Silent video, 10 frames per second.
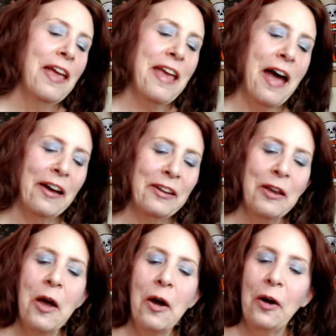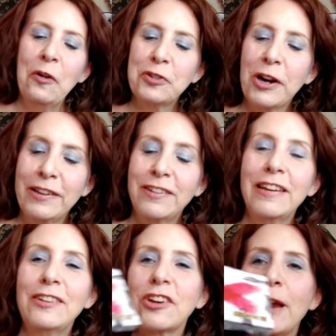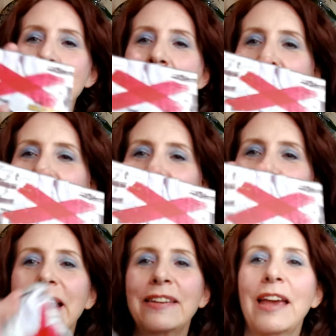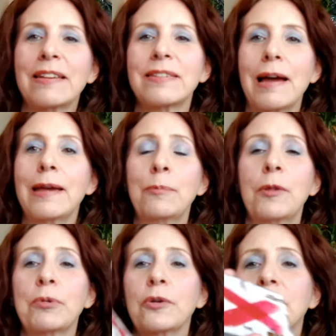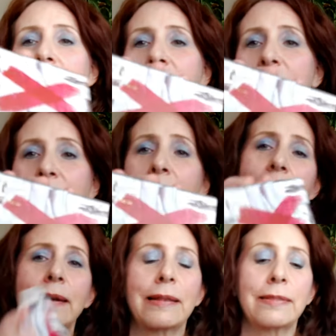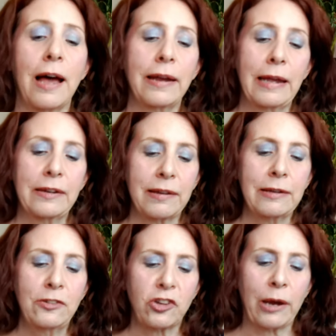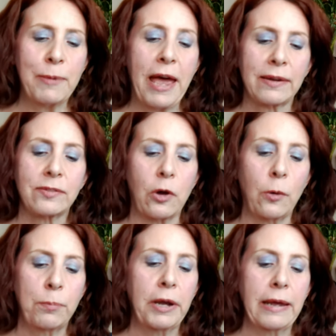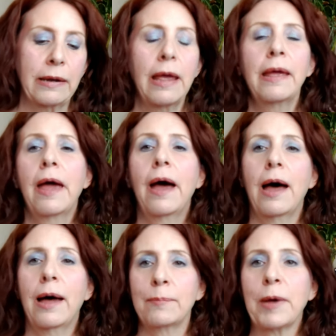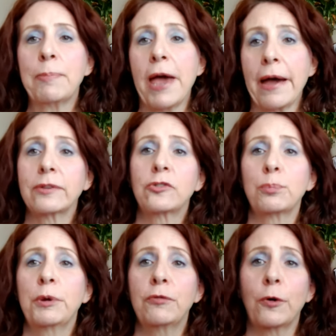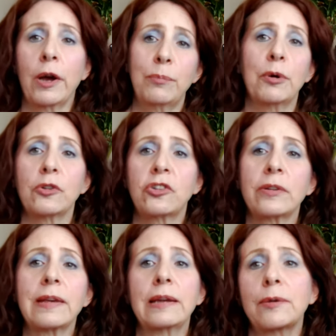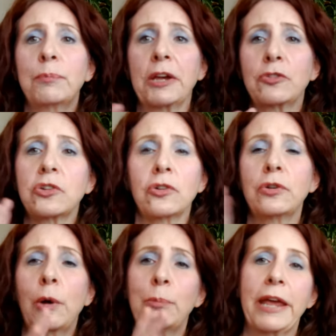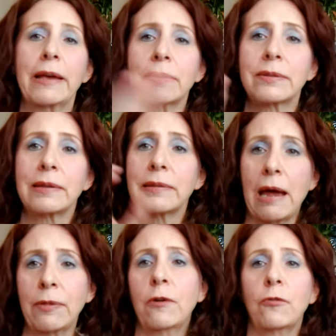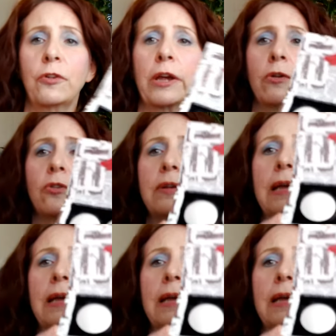Yeah, over at TJ Maxx. And yes, I am the person standing in line at TJ Maxx opening uh, my package before I purchase it to make sure nobody else has had their fingers